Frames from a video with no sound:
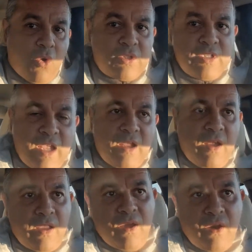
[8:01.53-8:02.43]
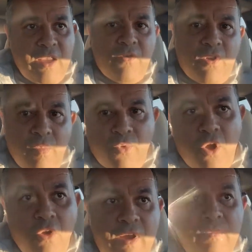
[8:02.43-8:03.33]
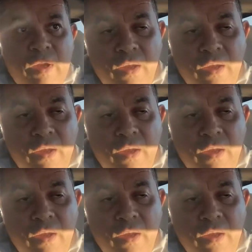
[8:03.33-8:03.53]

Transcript: coaches going to give it on the program.